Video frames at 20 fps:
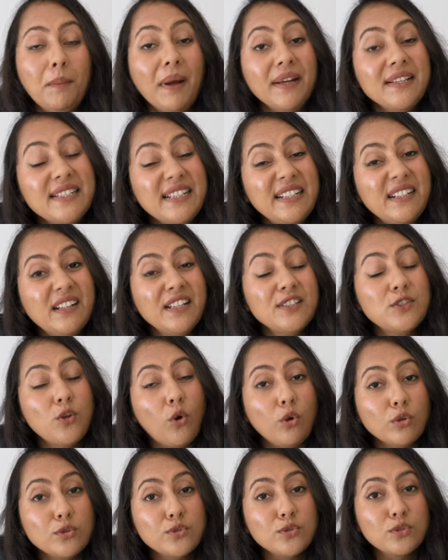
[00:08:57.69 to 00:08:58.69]
My seedlings
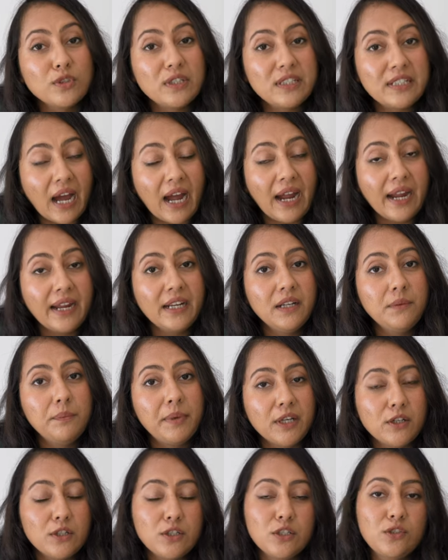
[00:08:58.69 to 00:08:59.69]
also died
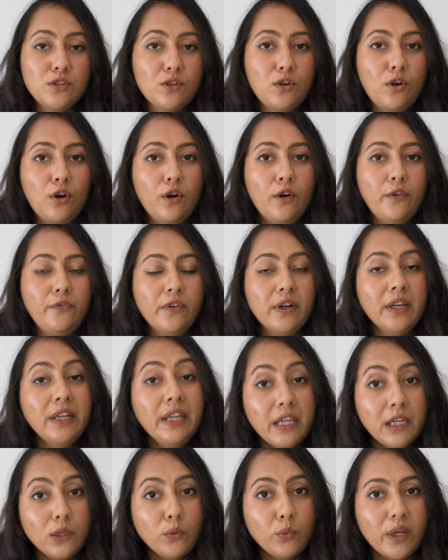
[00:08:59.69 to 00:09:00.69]
because of a
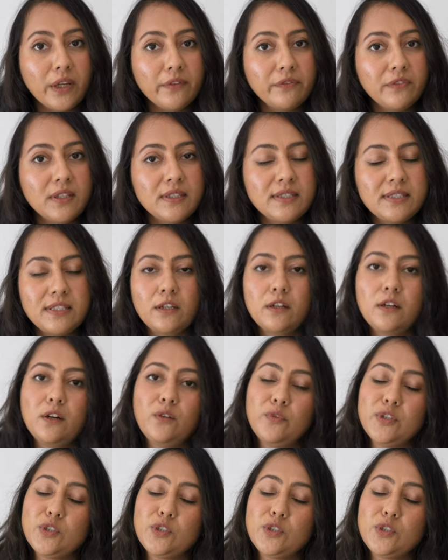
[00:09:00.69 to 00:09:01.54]
heat wave this year,